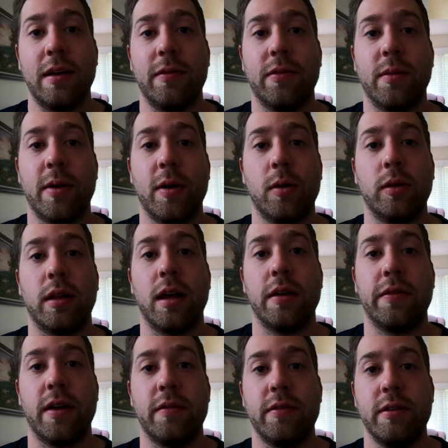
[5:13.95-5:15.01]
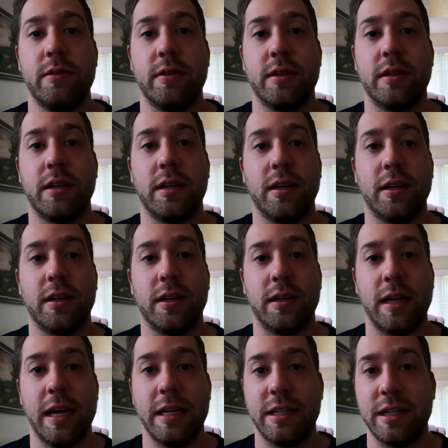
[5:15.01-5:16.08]
For my whole life I've used
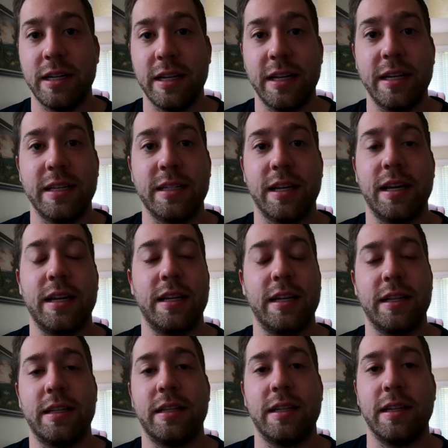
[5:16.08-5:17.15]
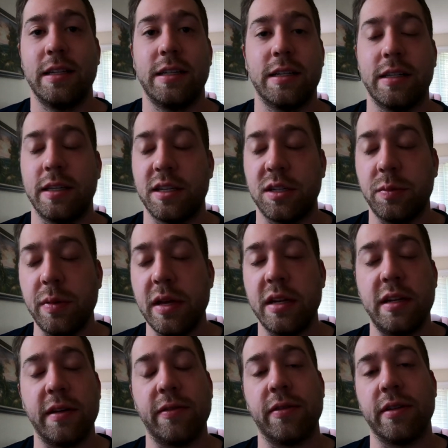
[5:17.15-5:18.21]
HDDs, and just the speed
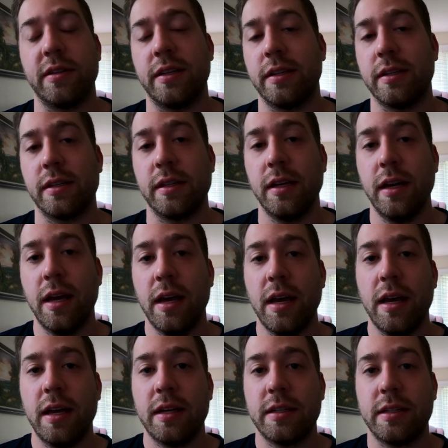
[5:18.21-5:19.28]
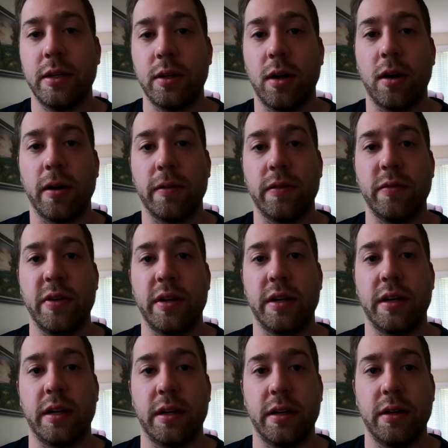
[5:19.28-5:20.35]
difference is still hard for me
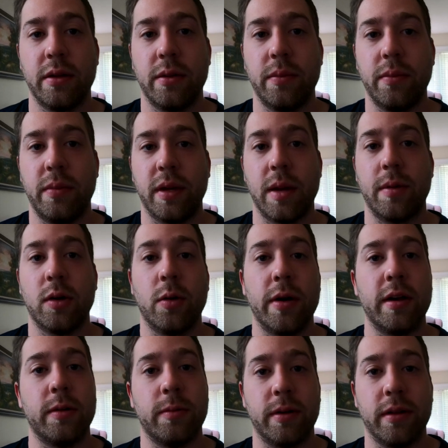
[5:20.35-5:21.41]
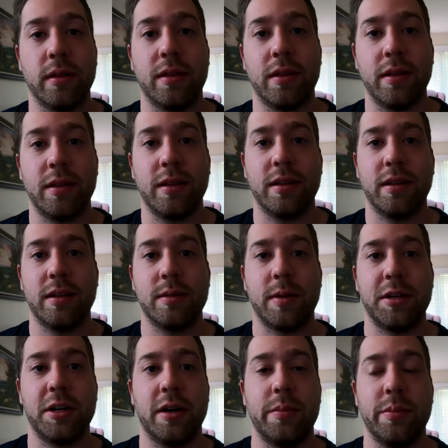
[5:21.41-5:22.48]
to become acquainted with,
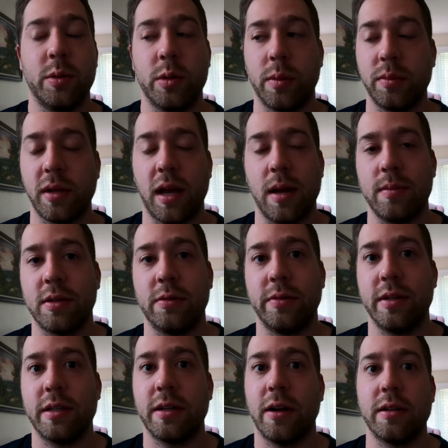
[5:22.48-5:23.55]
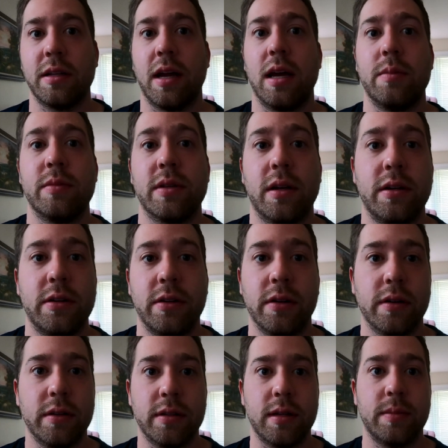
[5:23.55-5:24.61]
especially on boot up times and restart times under
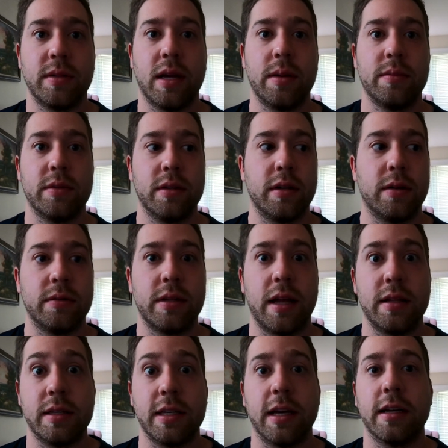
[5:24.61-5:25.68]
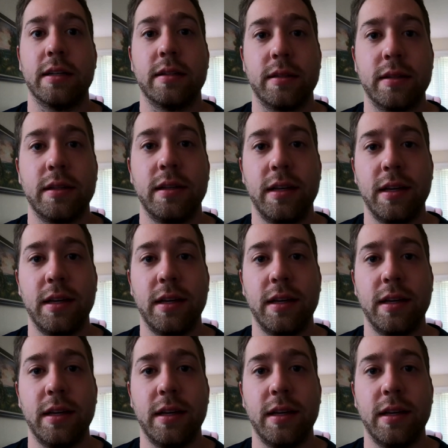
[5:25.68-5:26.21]
sometimes 10 seconds.